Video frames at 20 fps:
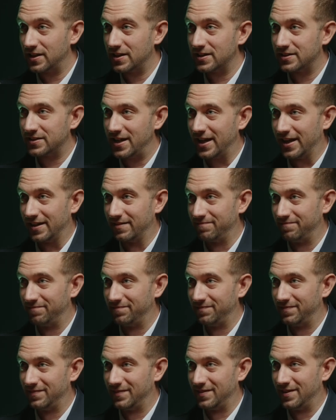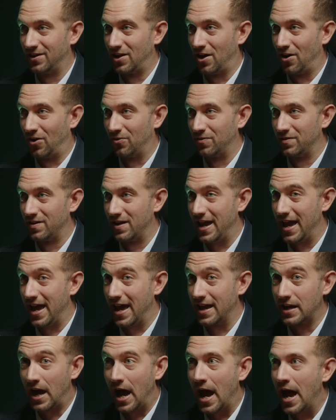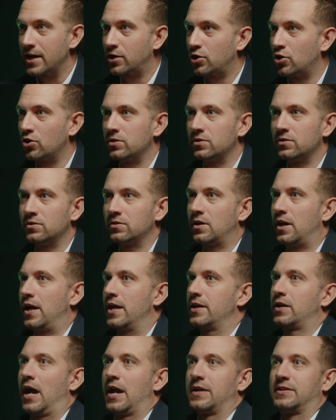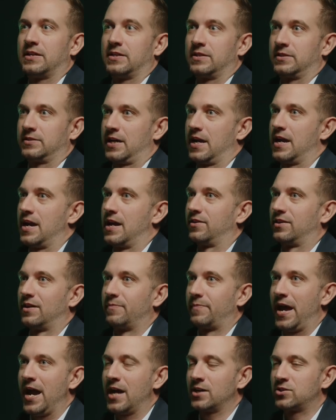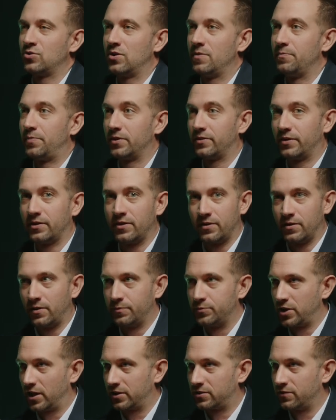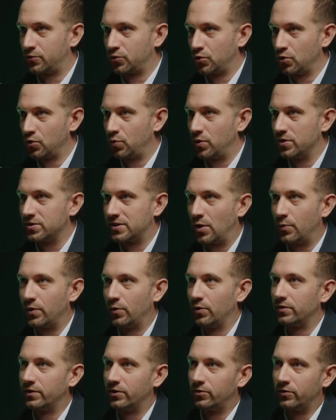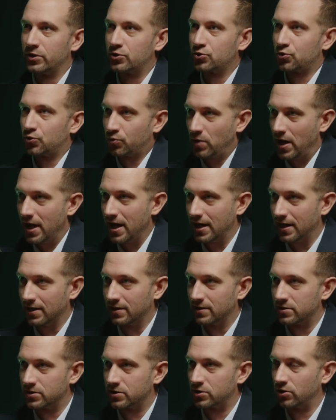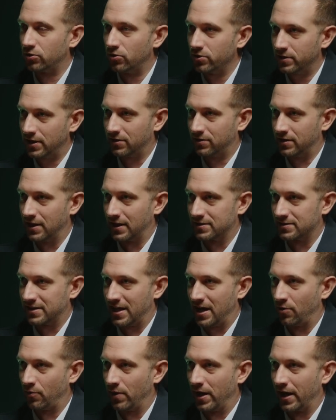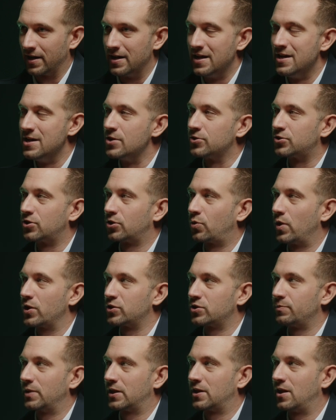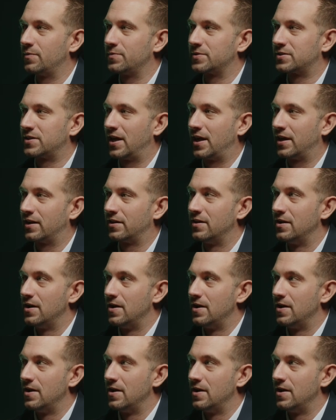he said, you know? And I didn't say anything back to him, but the objective truth was that we were literally trained to look at things that way. So the question becomes then,